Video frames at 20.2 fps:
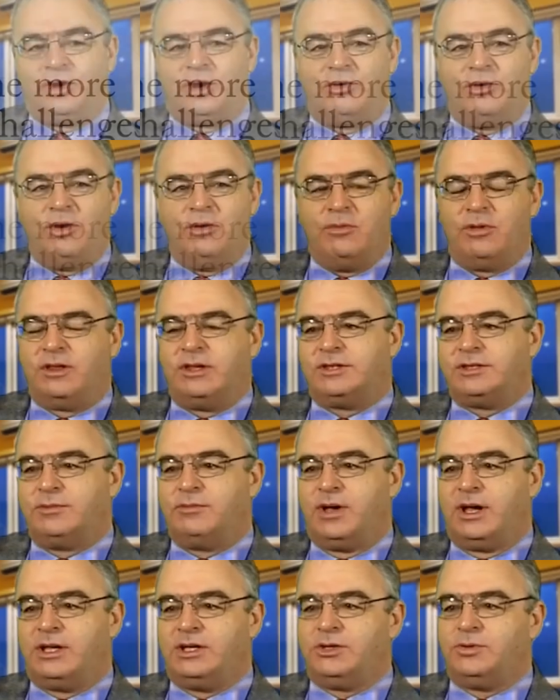Recruitment is
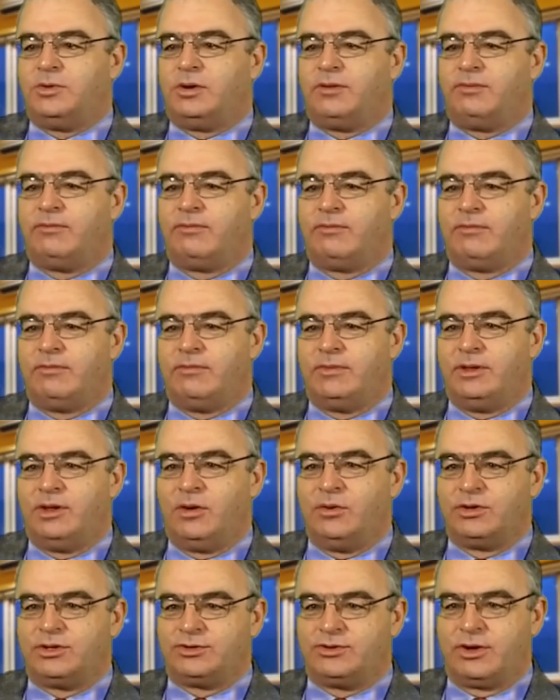the major one.
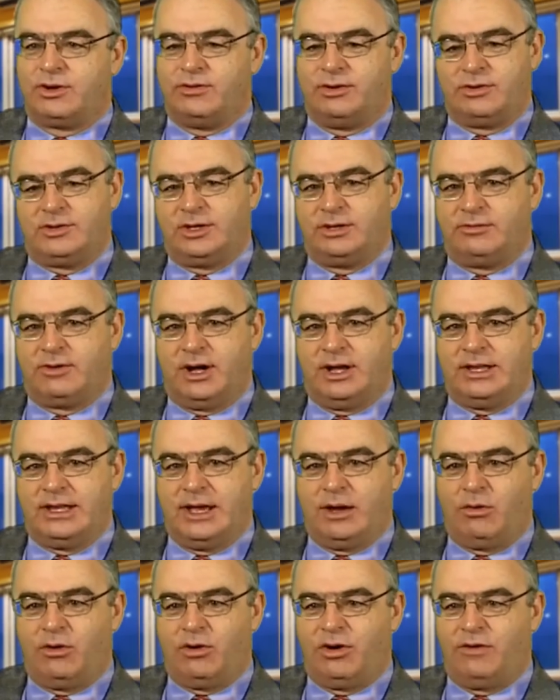No one's recruiting right
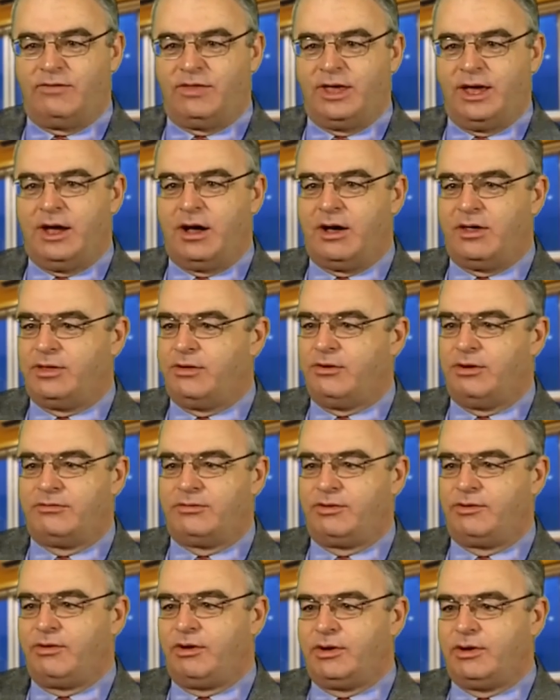now, or if they are, they're
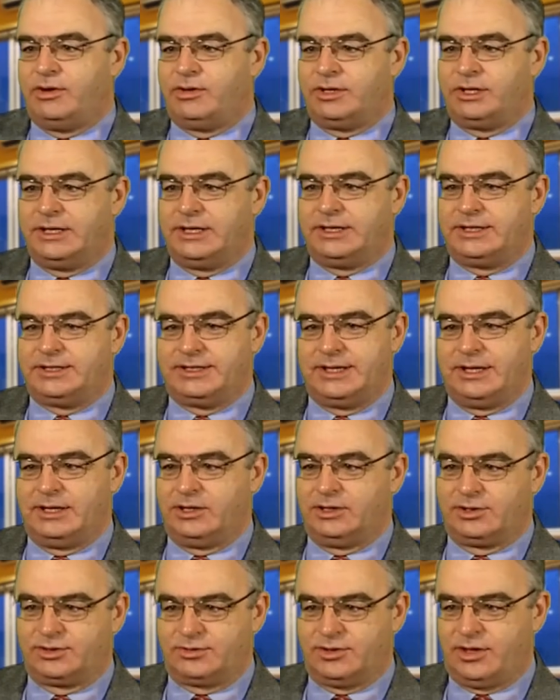only recruiting in
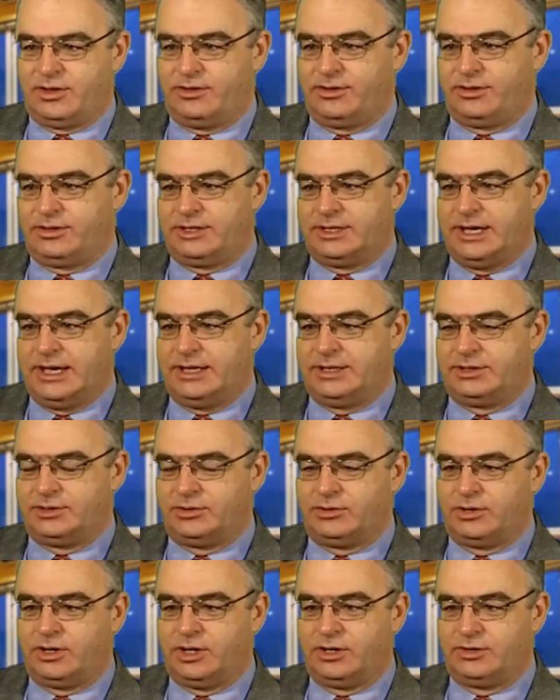singles rather than
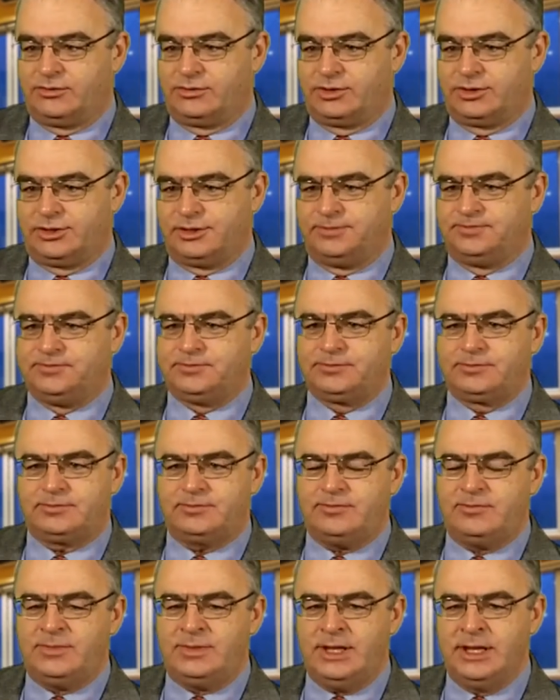tens or hundreds,
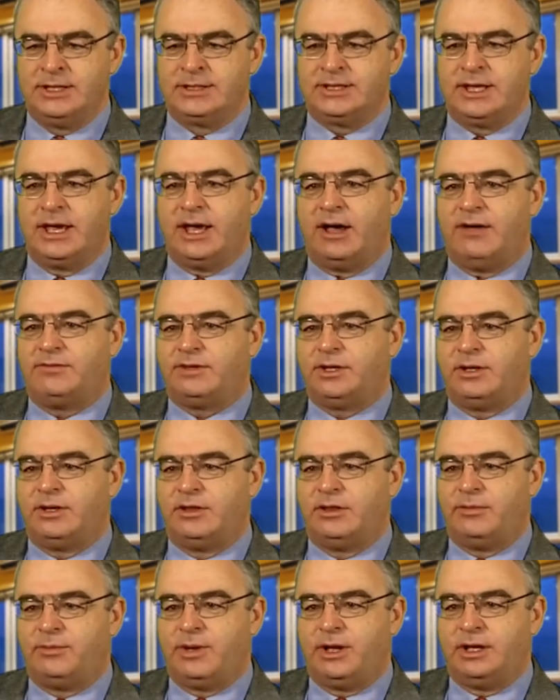as they have done
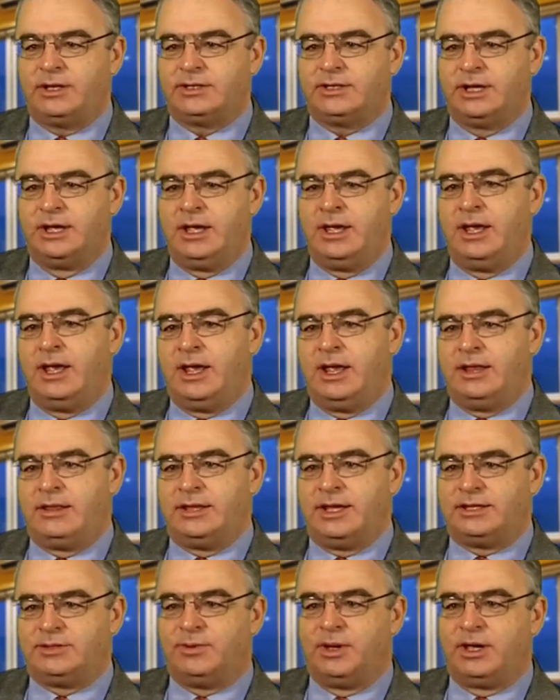in the past.
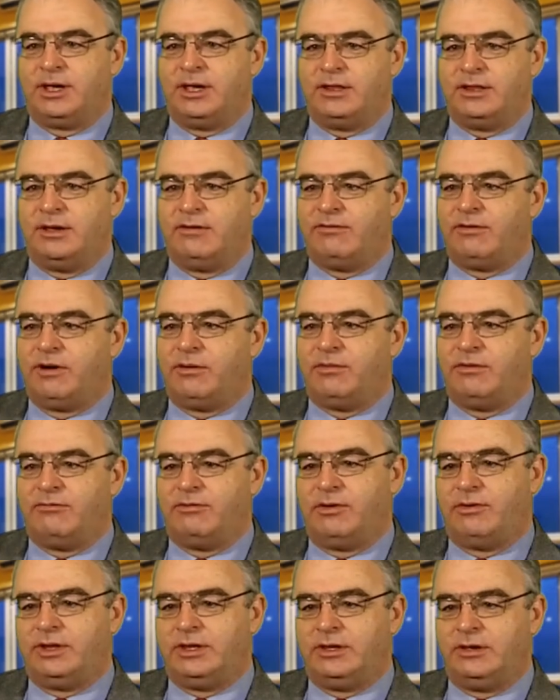That's making the
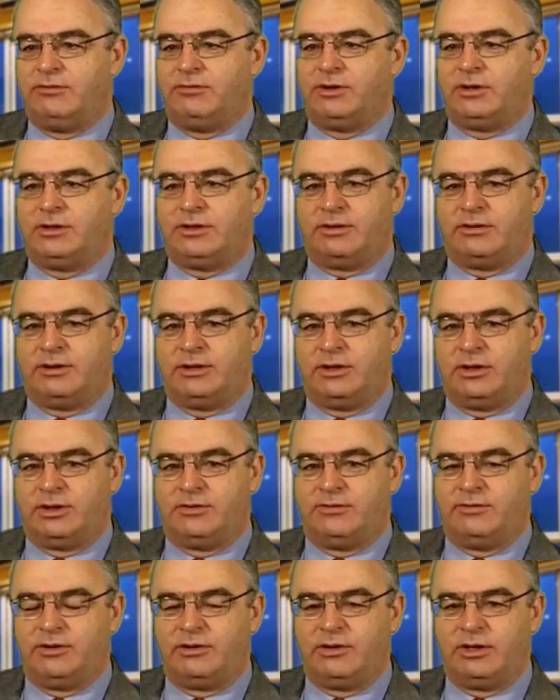environment very difficult. There are a
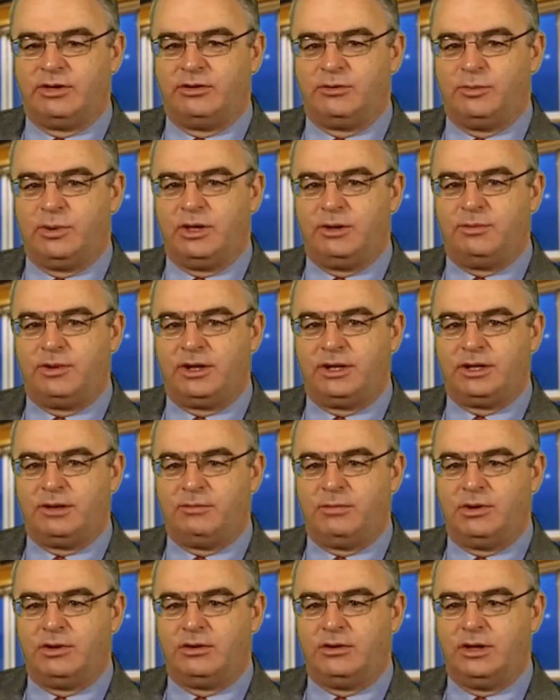lot of very good people
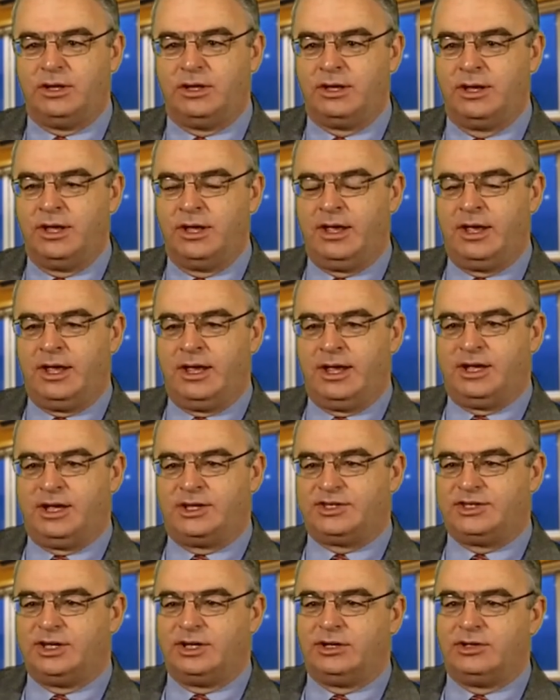unemployed.
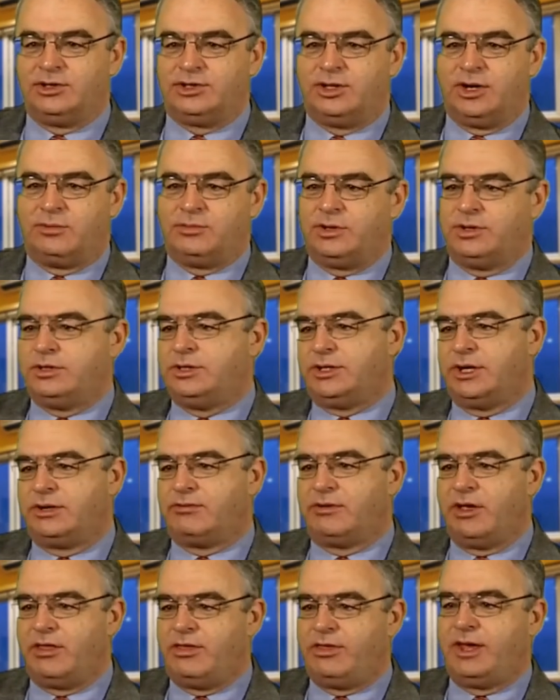A single job can
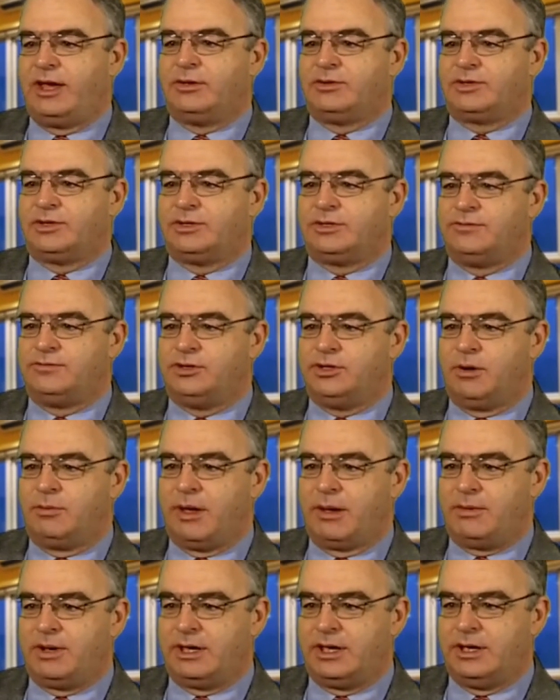generate thousands of
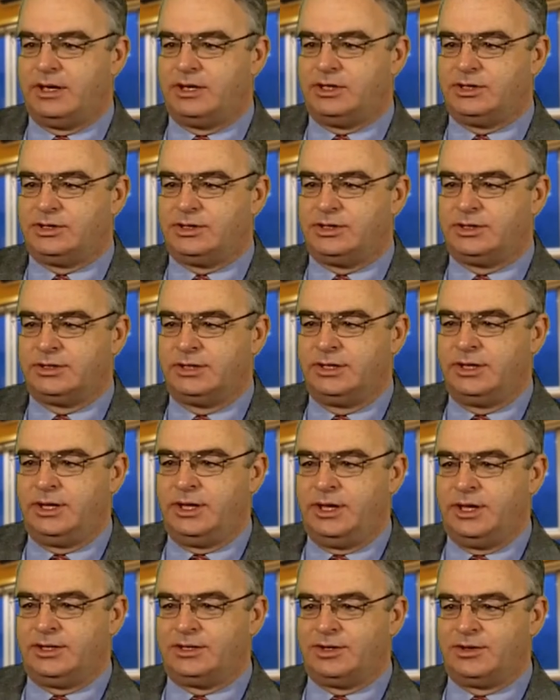job applications.
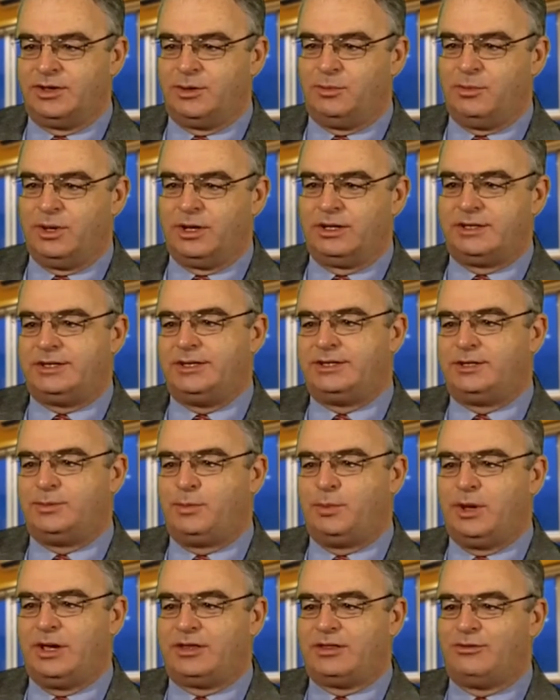So the ability to
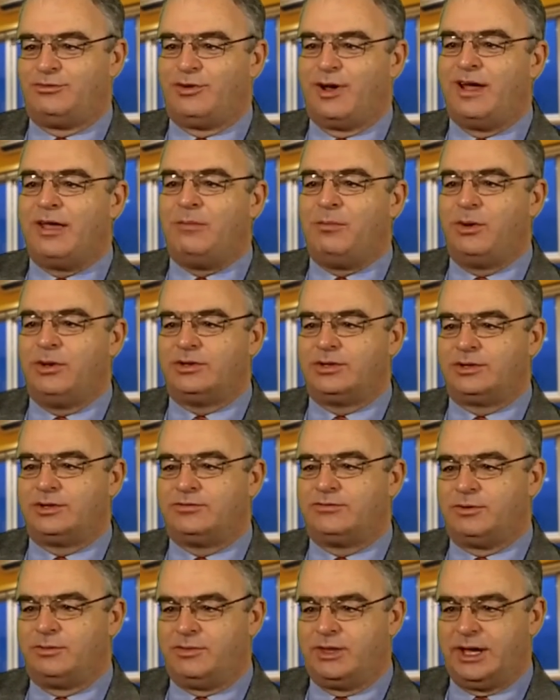pick the right
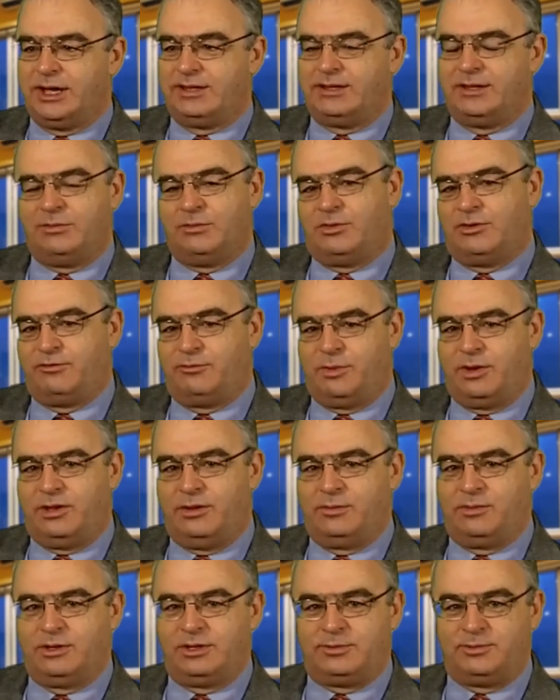person from that number of
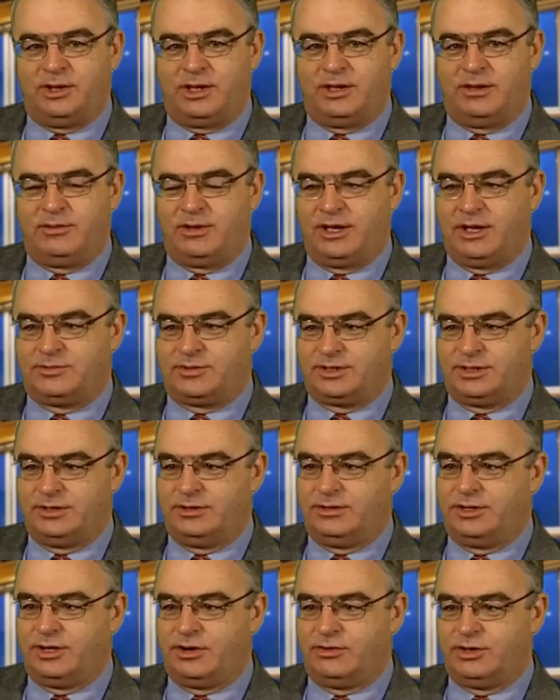people is becoming
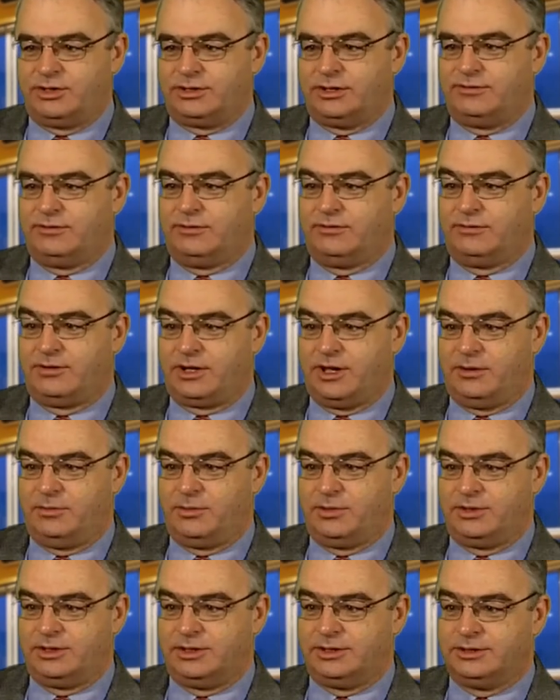absolutely critical for
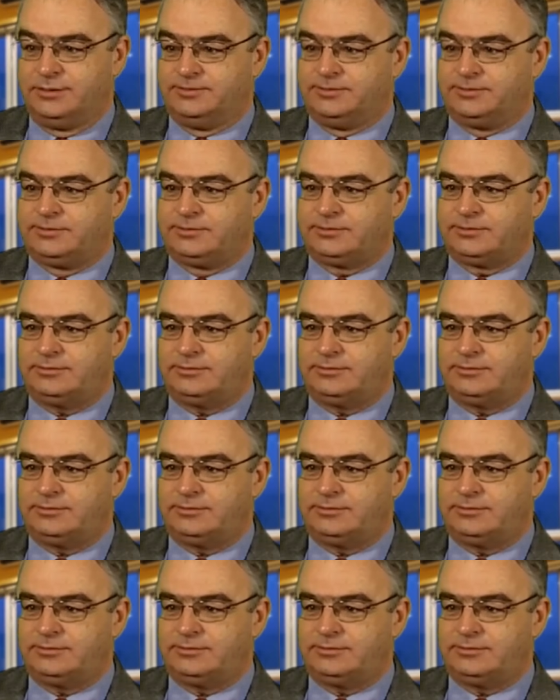companies.